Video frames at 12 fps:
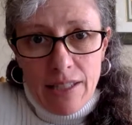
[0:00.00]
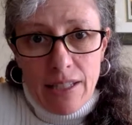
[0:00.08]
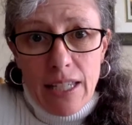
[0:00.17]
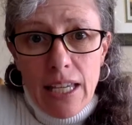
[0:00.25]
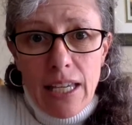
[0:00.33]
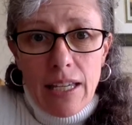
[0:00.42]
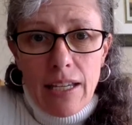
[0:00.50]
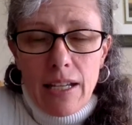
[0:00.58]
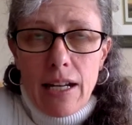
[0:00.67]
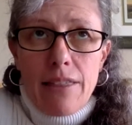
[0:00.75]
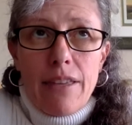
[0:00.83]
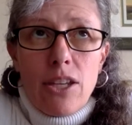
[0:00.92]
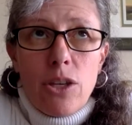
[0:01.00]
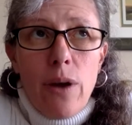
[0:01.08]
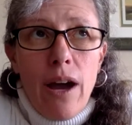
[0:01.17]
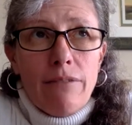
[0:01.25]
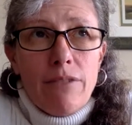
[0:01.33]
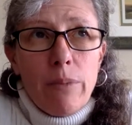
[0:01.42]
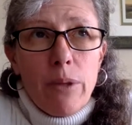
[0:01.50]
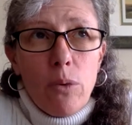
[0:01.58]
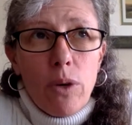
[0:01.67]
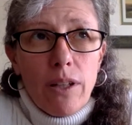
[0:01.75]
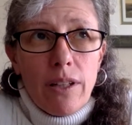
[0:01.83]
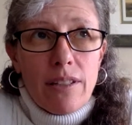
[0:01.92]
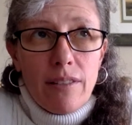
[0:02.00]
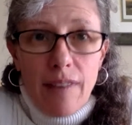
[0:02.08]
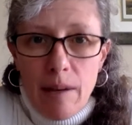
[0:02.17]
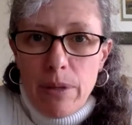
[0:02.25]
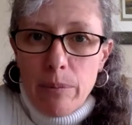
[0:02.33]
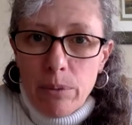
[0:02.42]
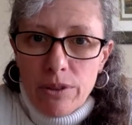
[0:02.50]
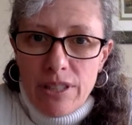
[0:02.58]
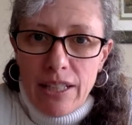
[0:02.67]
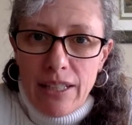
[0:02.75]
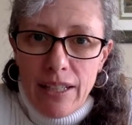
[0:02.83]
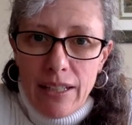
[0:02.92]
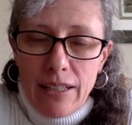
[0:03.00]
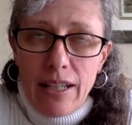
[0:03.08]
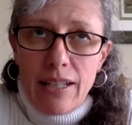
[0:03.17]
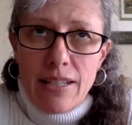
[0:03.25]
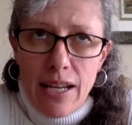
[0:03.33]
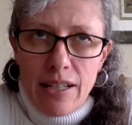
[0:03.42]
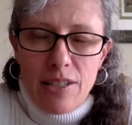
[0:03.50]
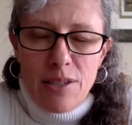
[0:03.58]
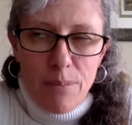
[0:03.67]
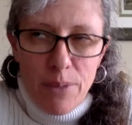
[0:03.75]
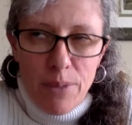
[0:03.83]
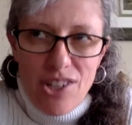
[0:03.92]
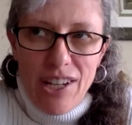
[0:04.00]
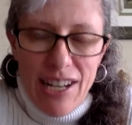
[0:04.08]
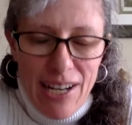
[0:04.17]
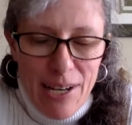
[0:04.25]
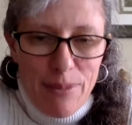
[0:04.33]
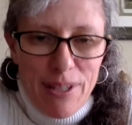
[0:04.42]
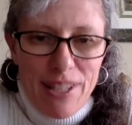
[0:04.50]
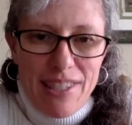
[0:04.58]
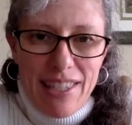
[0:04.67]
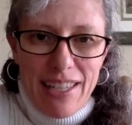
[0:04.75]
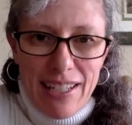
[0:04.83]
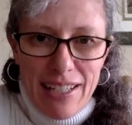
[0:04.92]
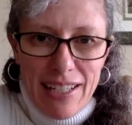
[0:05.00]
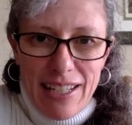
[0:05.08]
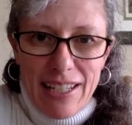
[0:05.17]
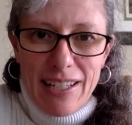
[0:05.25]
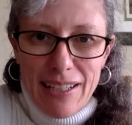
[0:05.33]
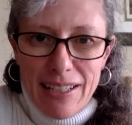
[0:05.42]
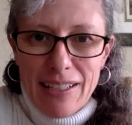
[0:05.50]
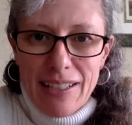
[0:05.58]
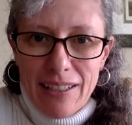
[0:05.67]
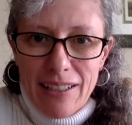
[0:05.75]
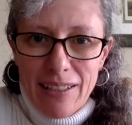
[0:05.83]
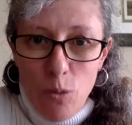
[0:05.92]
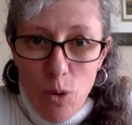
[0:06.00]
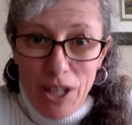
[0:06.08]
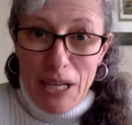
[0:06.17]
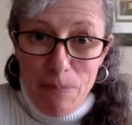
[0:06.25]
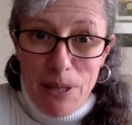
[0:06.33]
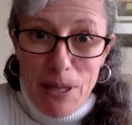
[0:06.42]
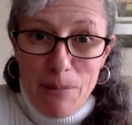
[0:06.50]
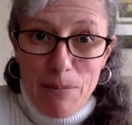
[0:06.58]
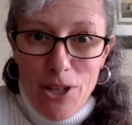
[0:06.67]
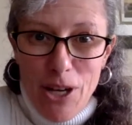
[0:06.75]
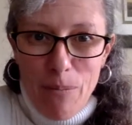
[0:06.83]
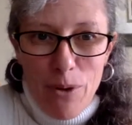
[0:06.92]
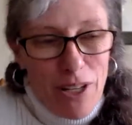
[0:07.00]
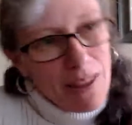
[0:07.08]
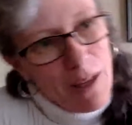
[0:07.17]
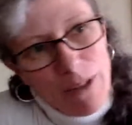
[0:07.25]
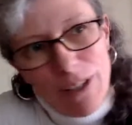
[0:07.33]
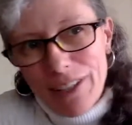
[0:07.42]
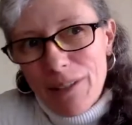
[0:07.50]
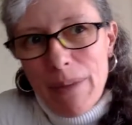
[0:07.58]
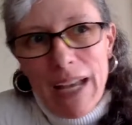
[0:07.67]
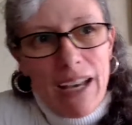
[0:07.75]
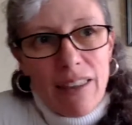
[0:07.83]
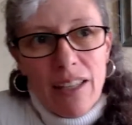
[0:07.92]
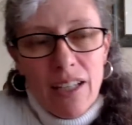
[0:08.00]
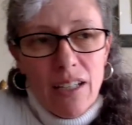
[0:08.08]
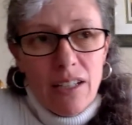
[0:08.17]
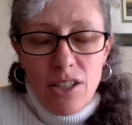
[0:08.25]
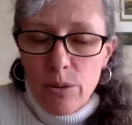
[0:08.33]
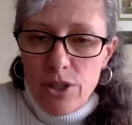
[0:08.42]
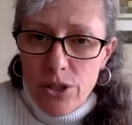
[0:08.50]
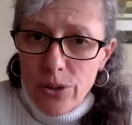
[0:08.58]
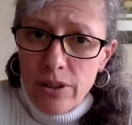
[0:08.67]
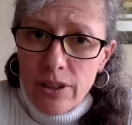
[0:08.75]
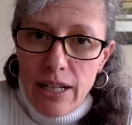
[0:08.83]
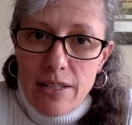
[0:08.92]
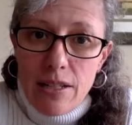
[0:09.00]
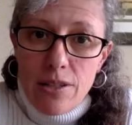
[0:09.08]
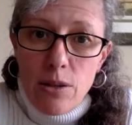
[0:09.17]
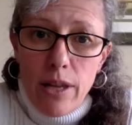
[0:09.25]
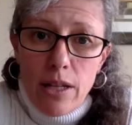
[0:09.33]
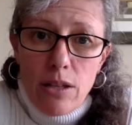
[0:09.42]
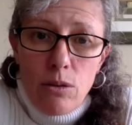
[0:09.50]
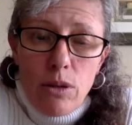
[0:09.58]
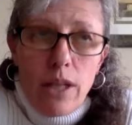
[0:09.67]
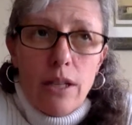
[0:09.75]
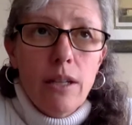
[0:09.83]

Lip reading: key. And I think you have to be willing to let people dig in and take as much time as they need while shepherding them along the path to internalize it, so that you can,